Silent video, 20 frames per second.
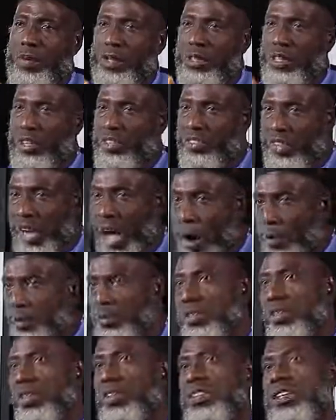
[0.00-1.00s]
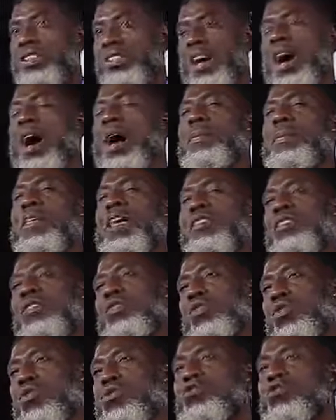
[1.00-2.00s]
discount is a term that is
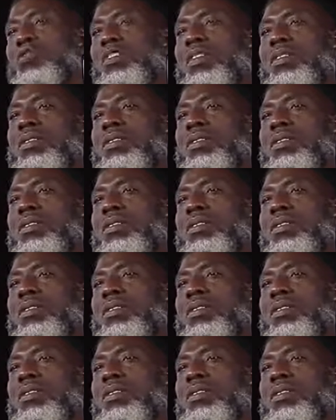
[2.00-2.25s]
used